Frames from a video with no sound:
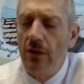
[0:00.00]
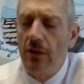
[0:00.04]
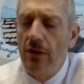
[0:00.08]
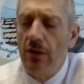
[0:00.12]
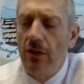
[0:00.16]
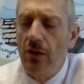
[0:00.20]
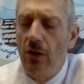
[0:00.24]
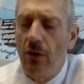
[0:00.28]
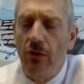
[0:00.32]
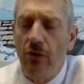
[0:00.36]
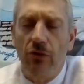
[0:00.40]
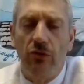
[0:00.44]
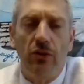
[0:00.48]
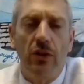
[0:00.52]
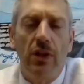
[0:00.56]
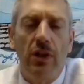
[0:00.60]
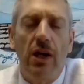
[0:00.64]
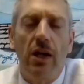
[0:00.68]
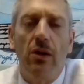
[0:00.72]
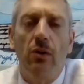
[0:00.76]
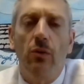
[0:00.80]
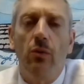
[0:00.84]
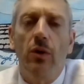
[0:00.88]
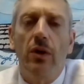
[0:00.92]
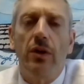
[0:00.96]
you know, there's a
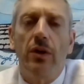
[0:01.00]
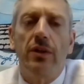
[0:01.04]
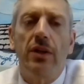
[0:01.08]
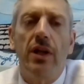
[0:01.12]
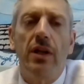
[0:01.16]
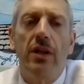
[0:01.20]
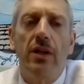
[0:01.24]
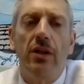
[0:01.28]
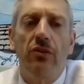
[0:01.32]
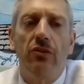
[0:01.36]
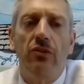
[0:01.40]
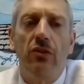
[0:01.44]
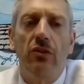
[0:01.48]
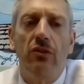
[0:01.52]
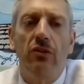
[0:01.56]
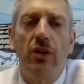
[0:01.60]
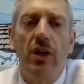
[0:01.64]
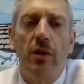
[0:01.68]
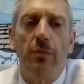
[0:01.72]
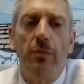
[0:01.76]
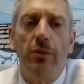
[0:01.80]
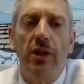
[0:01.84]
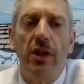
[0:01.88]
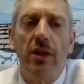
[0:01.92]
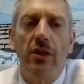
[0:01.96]
lot of work that needs to
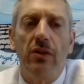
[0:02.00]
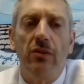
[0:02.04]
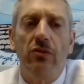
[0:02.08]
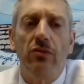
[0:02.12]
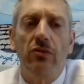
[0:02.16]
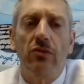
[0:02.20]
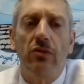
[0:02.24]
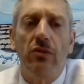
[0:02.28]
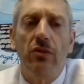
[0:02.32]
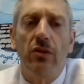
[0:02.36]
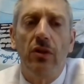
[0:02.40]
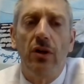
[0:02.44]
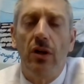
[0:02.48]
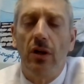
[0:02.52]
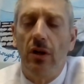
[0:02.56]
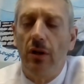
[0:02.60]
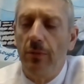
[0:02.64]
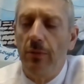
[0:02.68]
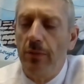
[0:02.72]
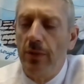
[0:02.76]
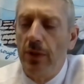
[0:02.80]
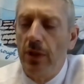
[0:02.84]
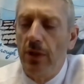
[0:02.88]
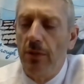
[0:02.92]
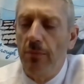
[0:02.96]
take place.
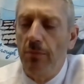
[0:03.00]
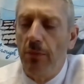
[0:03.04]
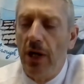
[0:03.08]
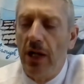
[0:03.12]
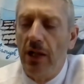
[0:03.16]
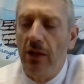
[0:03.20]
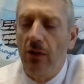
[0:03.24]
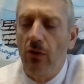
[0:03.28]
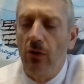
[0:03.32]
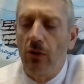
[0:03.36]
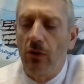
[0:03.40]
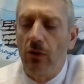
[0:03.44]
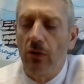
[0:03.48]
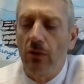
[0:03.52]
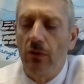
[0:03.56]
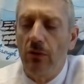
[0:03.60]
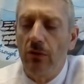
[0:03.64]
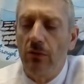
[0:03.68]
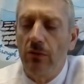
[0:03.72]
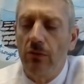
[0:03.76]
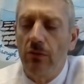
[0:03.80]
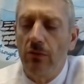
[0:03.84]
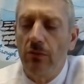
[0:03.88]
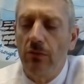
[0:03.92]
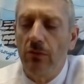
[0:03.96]
In my
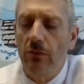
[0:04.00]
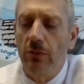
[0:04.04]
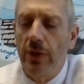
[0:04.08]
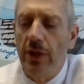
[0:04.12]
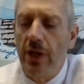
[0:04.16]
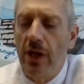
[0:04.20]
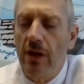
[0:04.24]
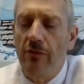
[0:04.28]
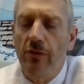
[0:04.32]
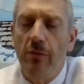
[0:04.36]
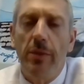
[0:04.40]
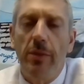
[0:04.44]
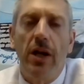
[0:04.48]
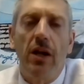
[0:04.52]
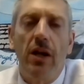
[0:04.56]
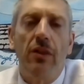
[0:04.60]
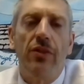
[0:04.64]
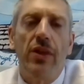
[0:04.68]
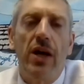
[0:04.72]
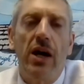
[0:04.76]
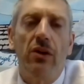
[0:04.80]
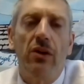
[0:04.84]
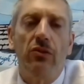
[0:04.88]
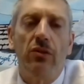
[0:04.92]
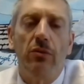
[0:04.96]
local, we have about
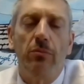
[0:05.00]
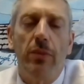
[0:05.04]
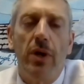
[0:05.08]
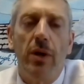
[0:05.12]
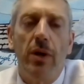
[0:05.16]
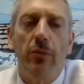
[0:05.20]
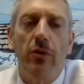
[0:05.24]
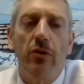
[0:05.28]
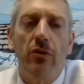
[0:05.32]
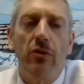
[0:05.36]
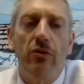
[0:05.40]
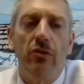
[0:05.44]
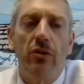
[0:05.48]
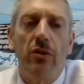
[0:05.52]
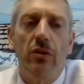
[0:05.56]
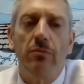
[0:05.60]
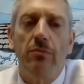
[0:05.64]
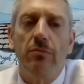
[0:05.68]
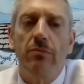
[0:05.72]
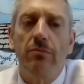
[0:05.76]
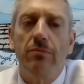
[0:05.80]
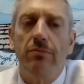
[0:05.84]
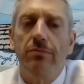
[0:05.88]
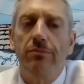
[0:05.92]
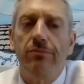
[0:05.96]
1,000 members,
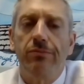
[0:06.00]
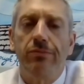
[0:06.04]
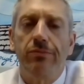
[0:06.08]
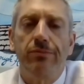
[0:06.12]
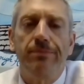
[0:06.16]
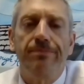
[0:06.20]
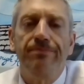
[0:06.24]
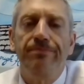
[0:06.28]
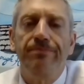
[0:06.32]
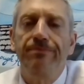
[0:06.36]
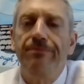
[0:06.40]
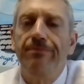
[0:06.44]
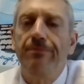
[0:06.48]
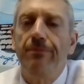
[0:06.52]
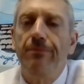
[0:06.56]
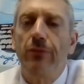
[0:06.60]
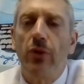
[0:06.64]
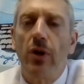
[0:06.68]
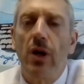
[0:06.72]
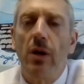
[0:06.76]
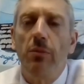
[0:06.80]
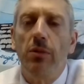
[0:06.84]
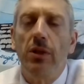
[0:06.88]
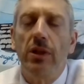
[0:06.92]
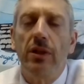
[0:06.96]
and
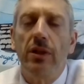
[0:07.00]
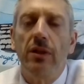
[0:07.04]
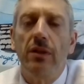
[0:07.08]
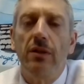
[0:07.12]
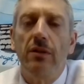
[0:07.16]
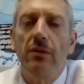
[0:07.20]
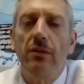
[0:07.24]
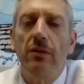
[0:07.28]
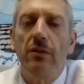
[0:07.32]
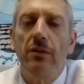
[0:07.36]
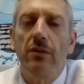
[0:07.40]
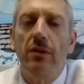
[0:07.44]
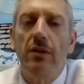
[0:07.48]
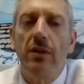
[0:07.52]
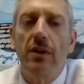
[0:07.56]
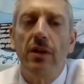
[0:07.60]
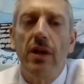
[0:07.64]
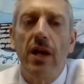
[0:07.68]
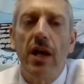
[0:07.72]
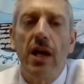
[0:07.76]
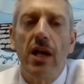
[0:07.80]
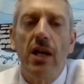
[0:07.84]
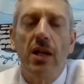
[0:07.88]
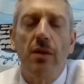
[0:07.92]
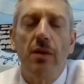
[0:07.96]
probably
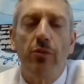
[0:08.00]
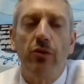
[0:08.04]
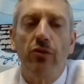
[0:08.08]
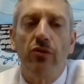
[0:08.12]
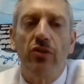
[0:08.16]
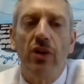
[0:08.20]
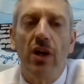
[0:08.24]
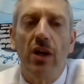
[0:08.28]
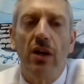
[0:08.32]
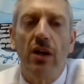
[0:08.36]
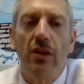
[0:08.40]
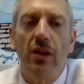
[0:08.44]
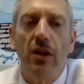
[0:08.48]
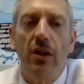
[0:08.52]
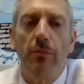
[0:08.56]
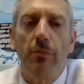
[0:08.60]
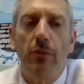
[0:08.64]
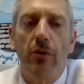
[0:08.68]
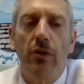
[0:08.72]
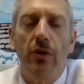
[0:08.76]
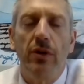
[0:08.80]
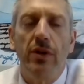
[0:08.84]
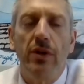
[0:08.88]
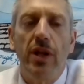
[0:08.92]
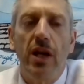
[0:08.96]
80% of
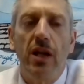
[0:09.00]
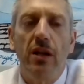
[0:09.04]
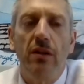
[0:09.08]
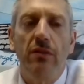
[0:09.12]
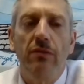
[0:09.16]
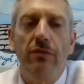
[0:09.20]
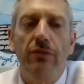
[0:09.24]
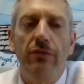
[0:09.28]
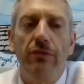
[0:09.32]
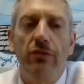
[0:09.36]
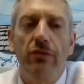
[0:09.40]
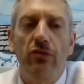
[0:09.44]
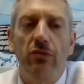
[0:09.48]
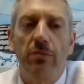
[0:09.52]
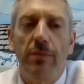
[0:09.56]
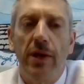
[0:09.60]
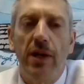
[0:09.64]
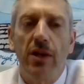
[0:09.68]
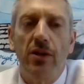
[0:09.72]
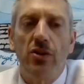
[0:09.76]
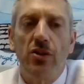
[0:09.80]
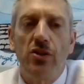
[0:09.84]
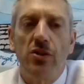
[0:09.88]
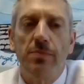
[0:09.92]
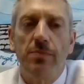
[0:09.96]
them are native
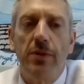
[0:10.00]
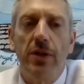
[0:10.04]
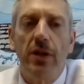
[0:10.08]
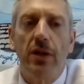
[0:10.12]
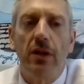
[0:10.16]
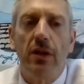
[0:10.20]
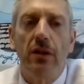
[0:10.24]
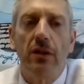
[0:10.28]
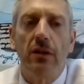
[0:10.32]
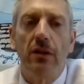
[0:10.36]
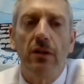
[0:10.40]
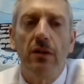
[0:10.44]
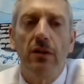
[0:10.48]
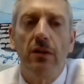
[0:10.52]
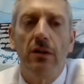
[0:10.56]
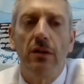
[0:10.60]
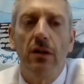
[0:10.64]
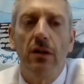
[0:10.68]
Spanish speaking.